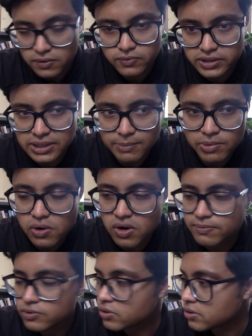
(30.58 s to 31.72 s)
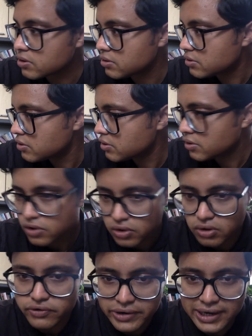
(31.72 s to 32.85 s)
For example, law of tort,
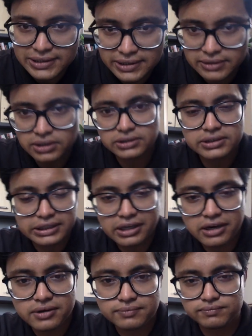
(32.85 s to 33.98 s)
contract, etc.